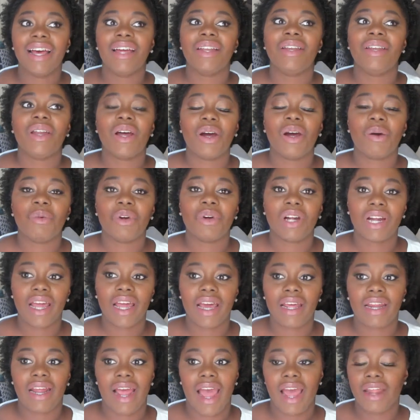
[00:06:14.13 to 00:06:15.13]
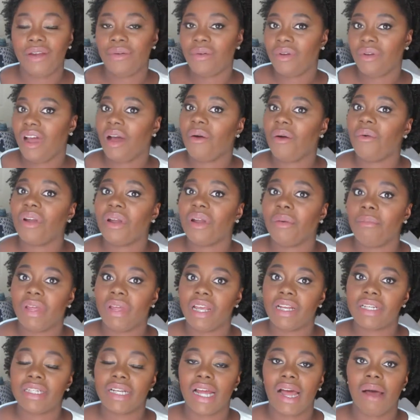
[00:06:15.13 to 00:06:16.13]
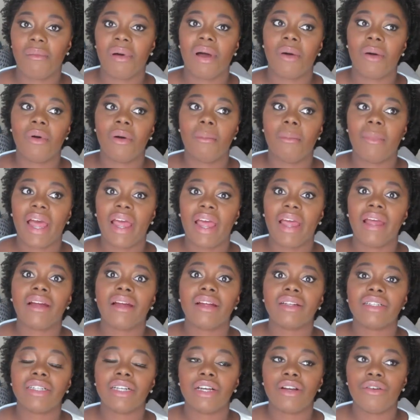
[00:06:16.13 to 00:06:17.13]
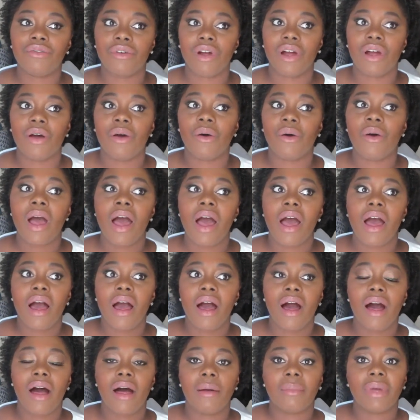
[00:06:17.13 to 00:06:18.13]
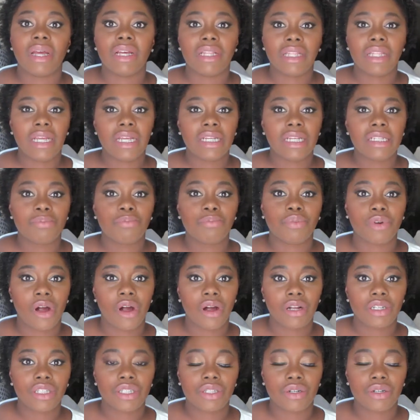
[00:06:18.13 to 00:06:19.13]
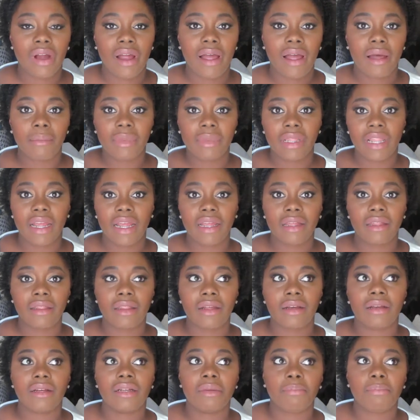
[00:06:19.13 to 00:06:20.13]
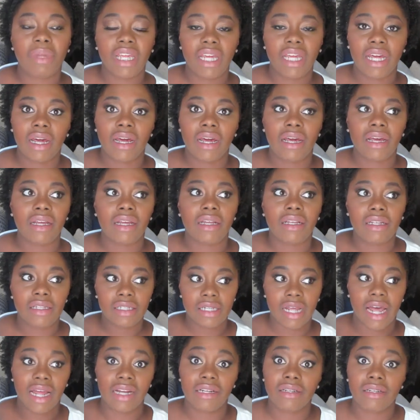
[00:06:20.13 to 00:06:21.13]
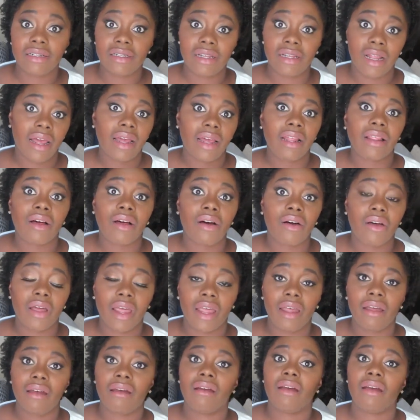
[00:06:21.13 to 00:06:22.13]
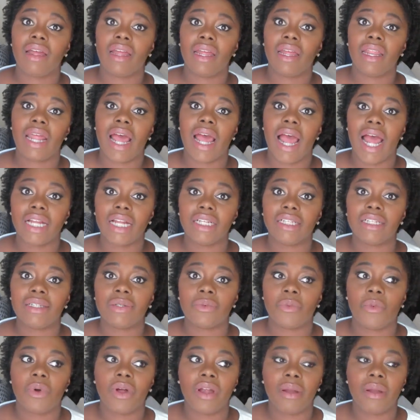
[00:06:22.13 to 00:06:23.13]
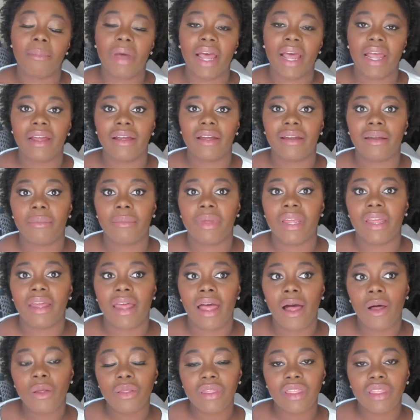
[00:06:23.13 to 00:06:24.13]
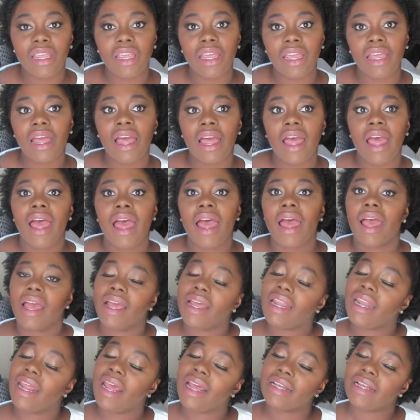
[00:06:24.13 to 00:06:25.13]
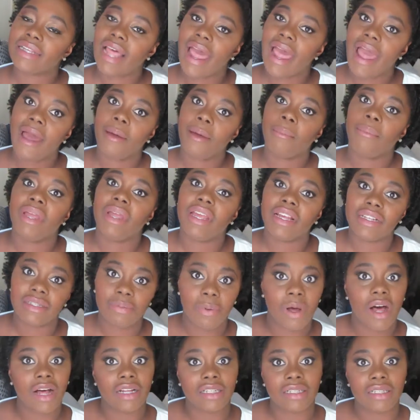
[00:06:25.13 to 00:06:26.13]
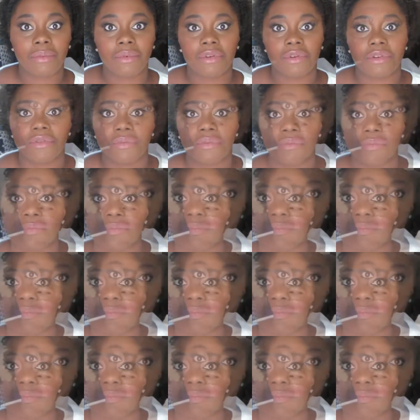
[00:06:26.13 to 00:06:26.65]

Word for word: No more cutting. I do not want a big chop. I want my hair to grow um at least bra strap length, because I just like long hair and I just want my hair to be healthy and as happy as possible.